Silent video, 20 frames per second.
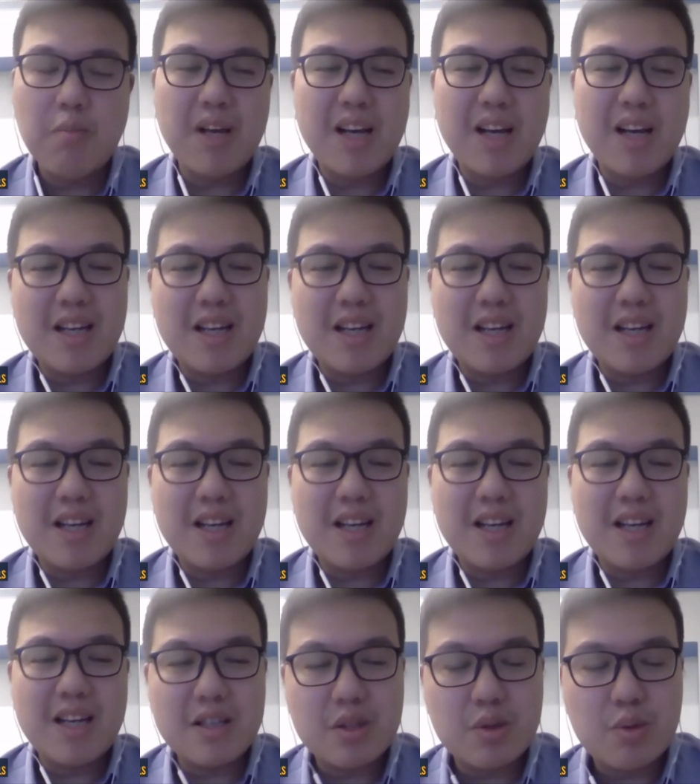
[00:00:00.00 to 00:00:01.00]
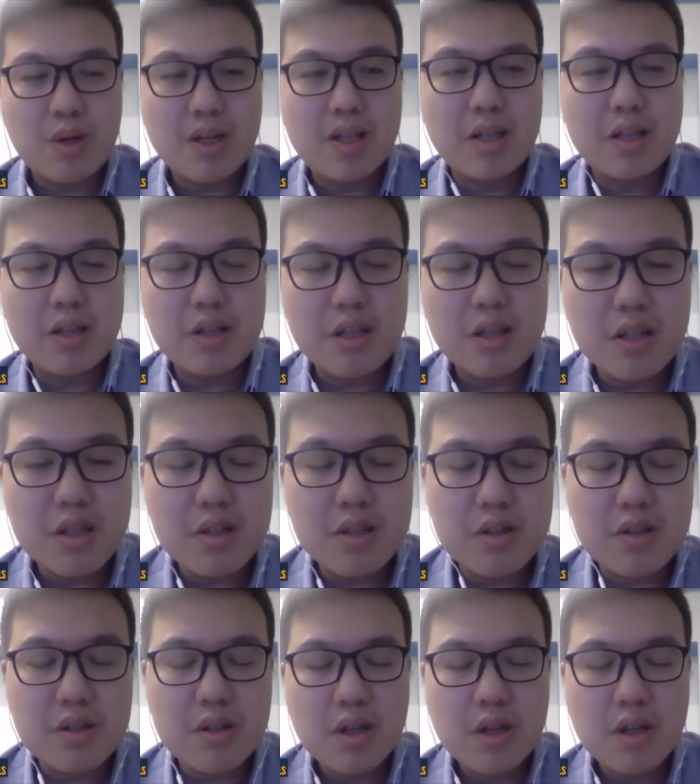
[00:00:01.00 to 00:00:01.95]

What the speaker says: typically blood, sweat, and tears.